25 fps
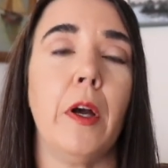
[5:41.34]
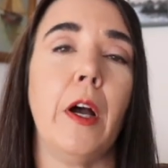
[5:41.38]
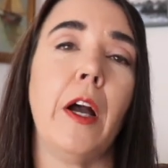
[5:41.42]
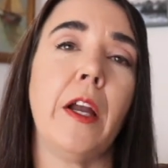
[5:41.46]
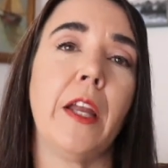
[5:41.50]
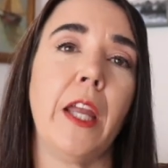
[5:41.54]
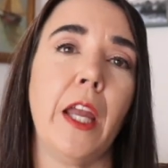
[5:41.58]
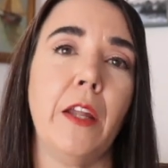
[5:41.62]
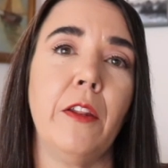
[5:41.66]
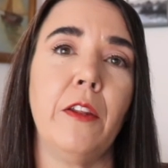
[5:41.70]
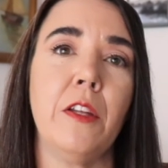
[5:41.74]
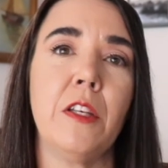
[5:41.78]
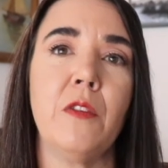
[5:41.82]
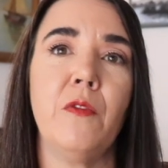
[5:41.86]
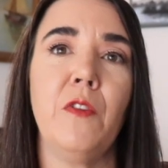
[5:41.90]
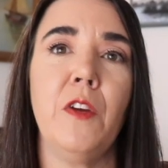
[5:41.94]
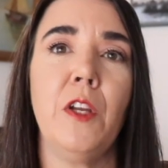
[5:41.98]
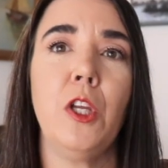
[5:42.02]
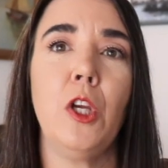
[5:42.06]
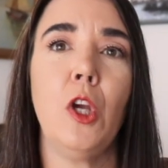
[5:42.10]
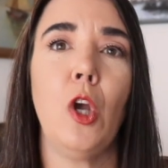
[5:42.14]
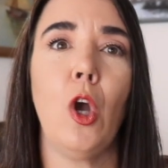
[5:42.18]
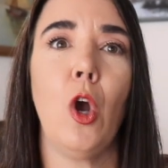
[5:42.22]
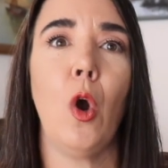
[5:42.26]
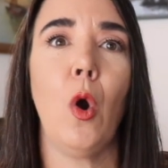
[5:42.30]
Again, this
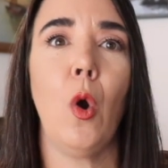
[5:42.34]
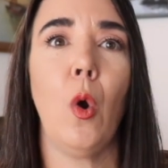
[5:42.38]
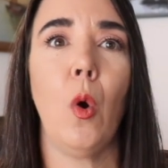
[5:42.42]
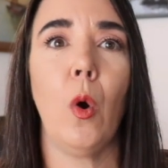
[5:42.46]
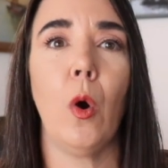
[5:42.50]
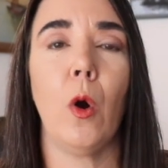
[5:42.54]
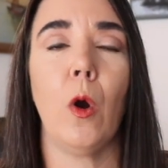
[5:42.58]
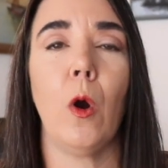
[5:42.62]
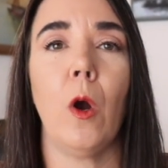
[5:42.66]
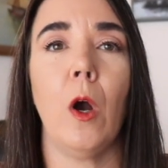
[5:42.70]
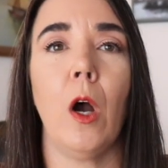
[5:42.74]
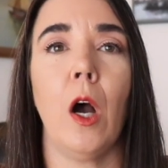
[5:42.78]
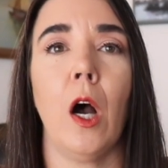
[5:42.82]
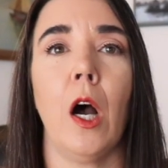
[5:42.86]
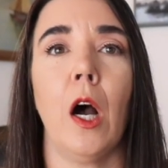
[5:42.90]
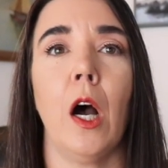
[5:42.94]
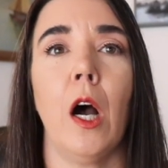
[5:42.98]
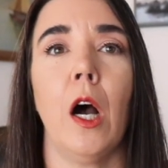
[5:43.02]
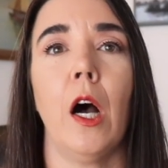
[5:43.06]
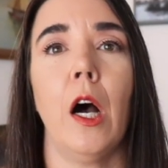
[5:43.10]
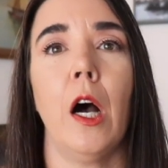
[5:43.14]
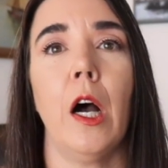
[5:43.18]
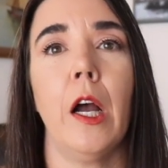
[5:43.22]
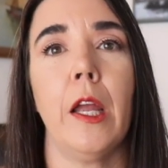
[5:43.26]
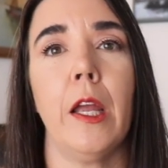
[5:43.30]
video
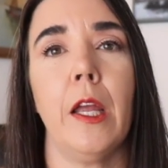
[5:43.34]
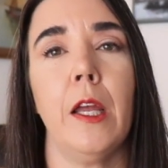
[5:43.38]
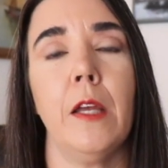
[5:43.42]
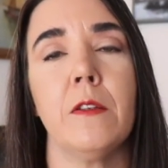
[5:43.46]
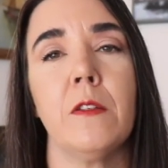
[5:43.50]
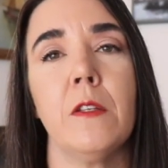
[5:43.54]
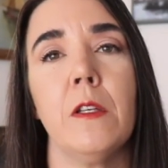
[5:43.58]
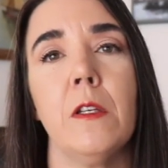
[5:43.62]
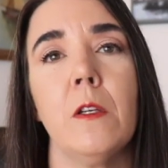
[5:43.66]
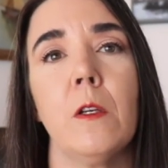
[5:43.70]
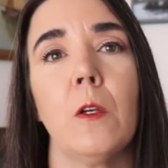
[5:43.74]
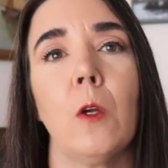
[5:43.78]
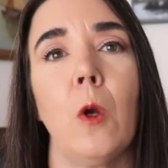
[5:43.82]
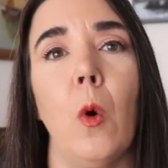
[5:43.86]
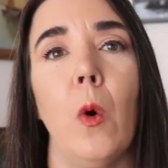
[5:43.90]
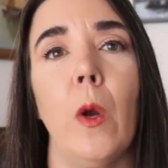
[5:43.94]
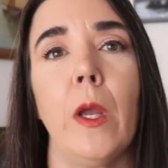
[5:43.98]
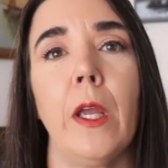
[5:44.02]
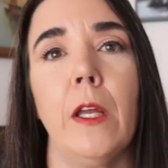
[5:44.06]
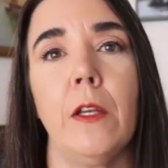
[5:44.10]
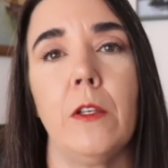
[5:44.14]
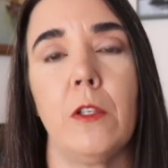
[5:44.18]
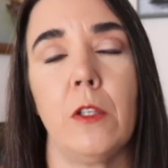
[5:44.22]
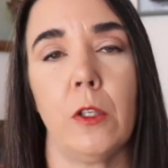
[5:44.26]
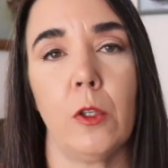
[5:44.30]
isn't
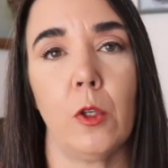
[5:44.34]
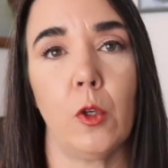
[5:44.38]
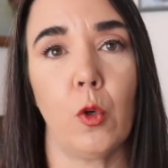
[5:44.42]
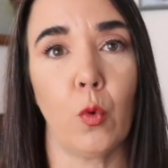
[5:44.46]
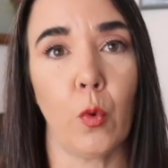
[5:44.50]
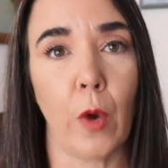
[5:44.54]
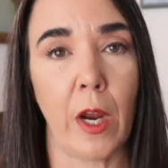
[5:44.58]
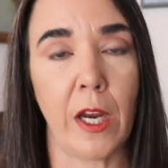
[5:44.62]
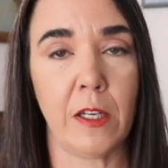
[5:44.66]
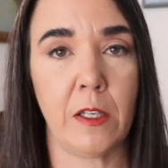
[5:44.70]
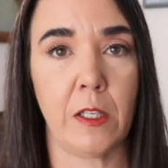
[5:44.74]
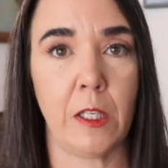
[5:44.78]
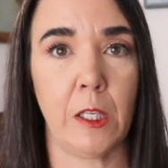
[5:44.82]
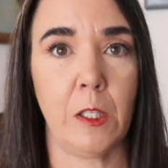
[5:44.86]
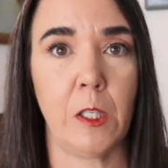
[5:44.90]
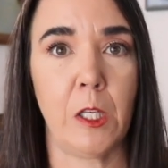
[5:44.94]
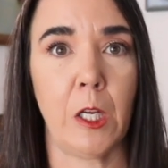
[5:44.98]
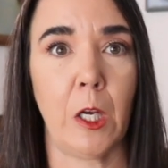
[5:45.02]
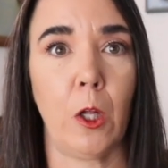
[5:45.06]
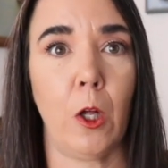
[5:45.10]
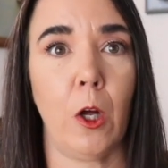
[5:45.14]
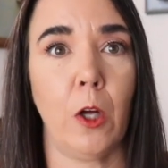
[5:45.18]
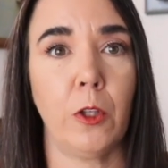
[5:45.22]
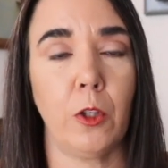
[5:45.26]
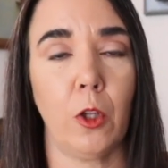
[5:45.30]
going into great
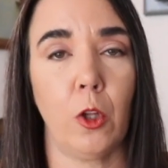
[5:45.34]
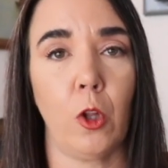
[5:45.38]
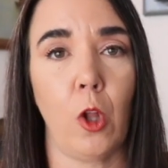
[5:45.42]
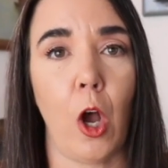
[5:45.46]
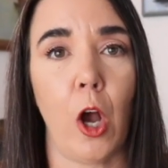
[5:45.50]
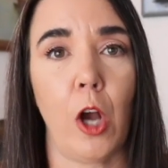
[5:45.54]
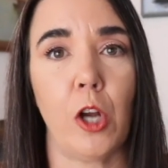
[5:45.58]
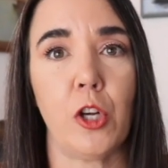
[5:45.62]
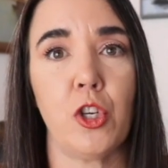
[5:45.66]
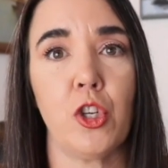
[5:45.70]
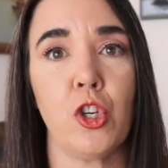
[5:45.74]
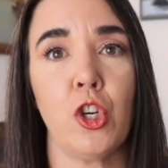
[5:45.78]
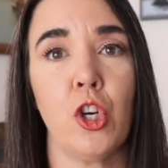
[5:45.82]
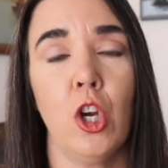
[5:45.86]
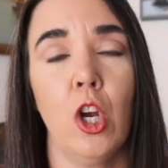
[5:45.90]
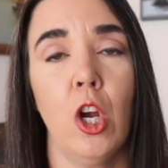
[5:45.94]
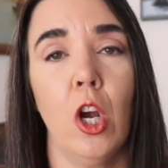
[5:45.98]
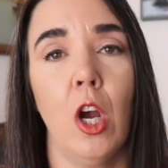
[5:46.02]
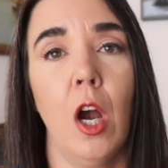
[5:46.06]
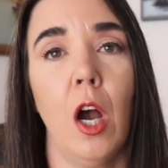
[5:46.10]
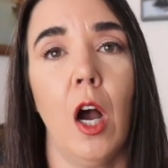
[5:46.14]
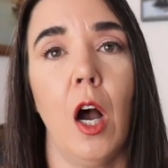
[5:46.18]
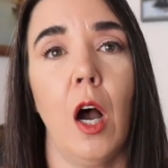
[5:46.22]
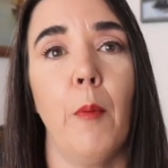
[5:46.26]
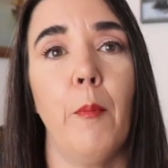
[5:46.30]
detail on the launch,
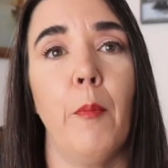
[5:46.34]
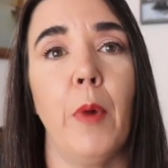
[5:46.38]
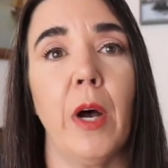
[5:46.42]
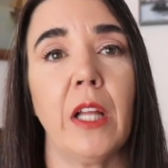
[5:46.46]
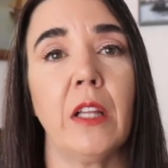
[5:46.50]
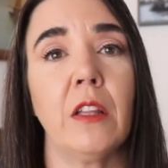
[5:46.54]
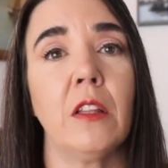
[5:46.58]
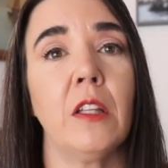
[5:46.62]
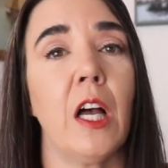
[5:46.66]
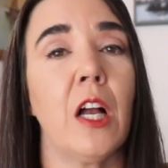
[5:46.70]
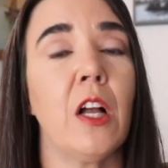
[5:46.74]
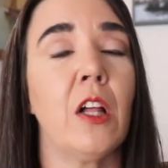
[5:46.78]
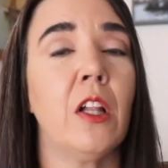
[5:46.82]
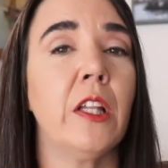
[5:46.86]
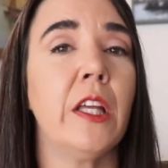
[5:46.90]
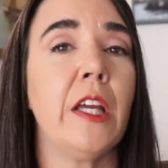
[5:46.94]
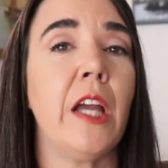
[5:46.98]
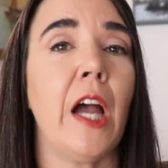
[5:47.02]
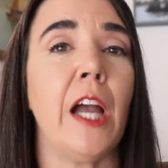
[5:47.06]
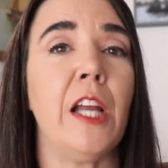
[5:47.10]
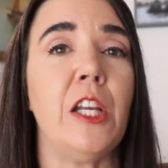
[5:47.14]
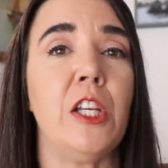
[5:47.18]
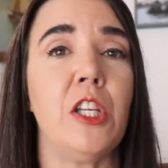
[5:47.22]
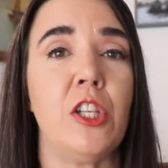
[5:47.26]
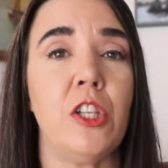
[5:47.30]
but
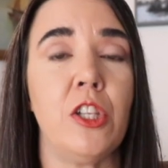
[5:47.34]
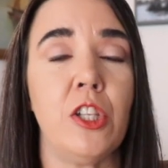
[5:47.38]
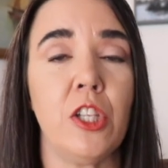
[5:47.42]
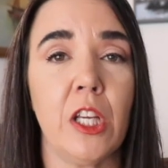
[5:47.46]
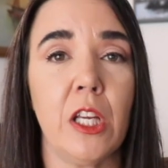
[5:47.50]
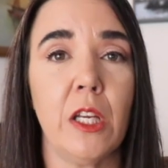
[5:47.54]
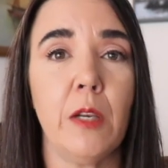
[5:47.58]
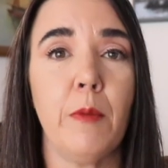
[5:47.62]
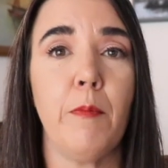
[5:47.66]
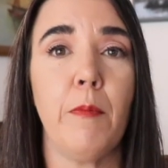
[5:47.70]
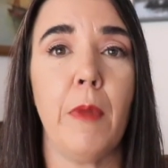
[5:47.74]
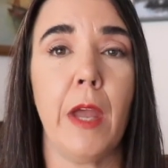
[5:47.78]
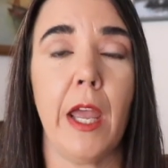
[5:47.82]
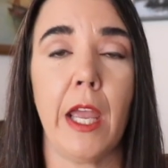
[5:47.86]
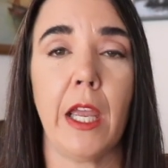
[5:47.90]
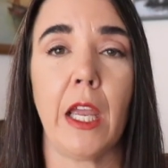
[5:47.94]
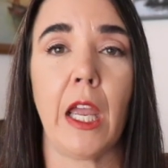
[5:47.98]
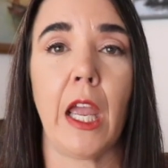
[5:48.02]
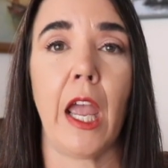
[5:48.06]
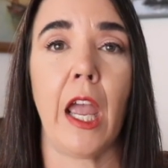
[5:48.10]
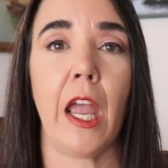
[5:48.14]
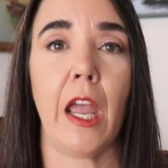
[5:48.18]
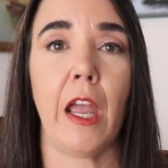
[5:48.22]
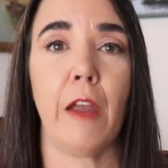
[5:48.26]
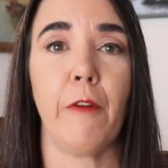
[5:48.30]
luckily I did
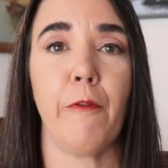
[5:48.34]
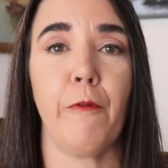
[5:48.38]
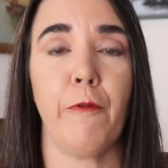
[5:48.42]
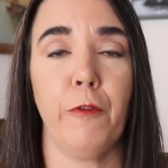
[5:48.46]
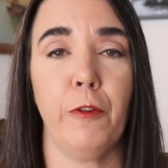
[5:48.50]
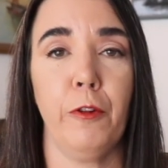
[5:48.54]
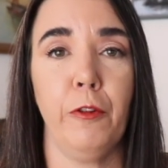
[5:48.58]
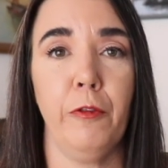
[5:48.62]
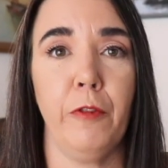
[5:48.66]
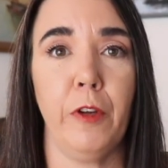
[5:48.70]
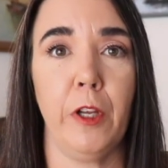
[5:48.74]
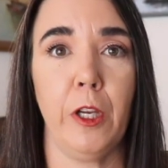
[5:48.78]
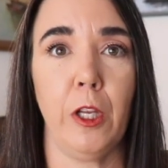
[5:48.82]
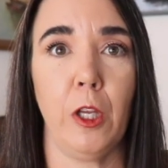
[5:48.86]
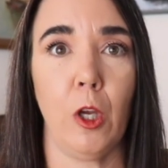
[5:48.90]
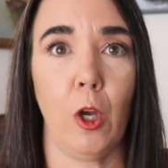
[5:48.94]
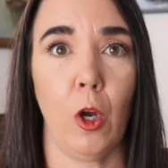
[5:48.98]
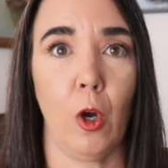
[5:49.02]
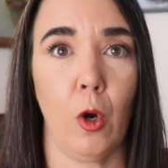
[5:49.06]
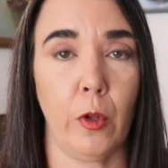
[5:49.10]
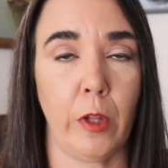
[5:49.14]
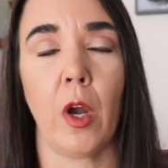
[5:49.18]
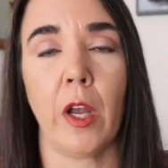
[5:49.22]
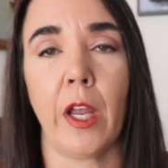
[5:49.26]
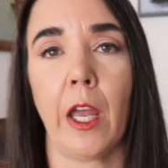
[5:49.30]
make a full
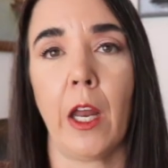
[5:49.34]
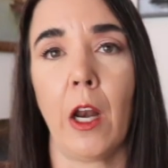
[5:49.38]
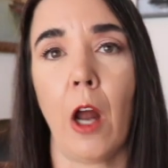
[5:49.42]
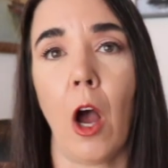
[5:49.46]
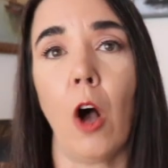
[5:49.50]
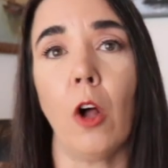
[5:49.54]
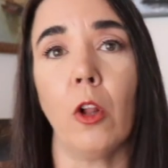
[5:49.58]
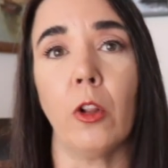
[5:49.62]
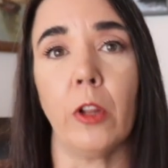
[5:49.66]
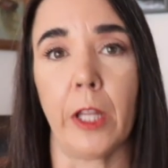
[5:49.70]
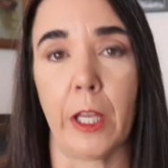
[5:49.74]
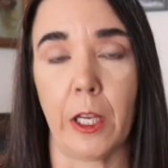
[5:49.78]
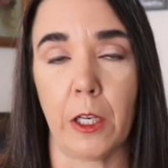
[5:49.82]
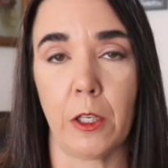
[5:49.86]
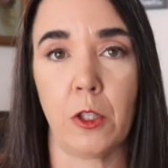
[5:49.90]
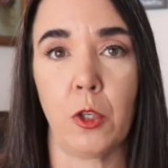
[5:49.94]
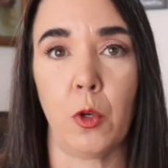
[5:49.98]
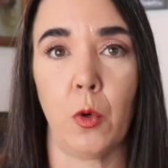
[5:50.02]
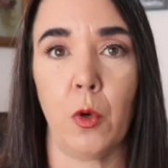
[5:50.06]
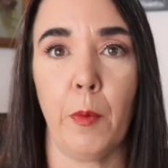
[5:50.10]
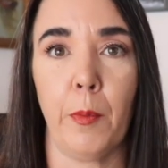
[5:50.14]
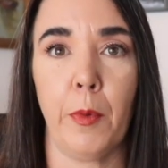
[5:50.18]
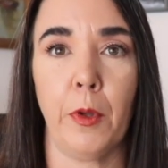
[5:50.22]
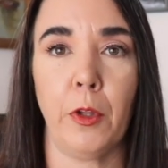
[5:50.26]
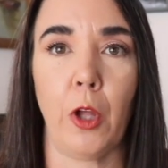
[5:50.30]
video. Again, I'll link
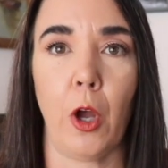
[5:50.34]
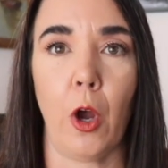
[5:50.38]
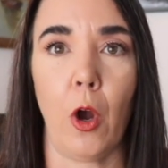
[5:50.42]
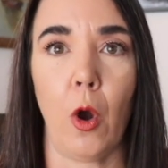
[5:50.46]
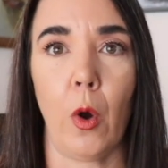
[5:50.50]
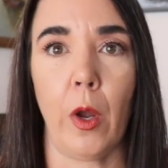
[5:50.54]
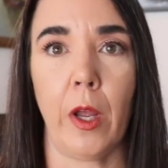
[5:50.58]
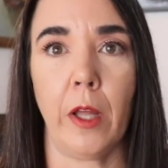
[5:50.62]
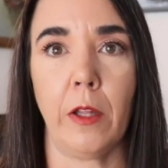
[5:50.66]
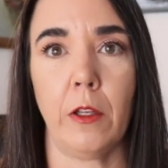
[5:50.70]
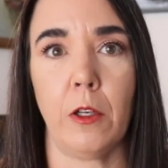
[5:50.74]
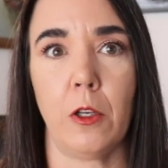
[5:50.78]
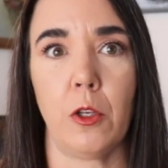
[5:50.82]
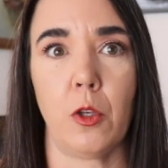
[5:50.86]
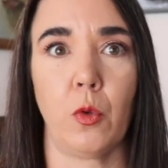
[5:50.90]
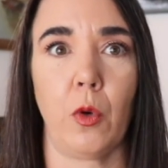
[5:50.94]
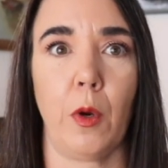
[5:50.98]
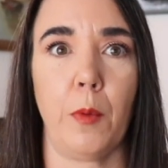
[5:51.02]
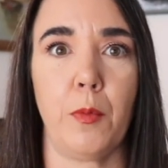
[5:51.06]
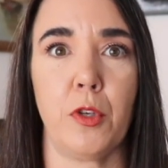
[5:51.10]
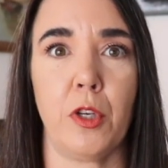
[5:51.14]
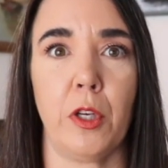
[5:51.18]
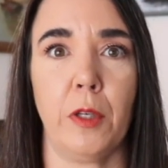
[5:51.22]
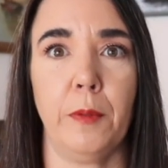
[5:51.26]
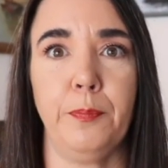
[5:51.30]
to it below in the
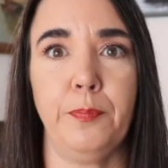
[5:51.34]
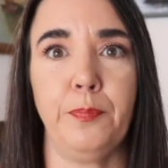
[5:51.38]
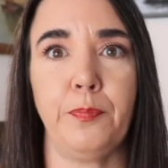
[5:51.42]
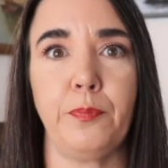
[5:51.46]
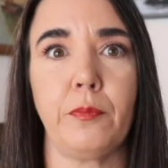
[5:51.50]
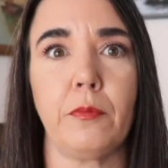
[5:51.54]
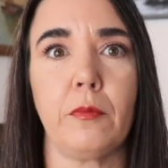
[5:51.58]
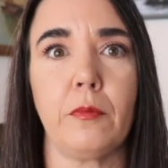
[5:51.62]
description.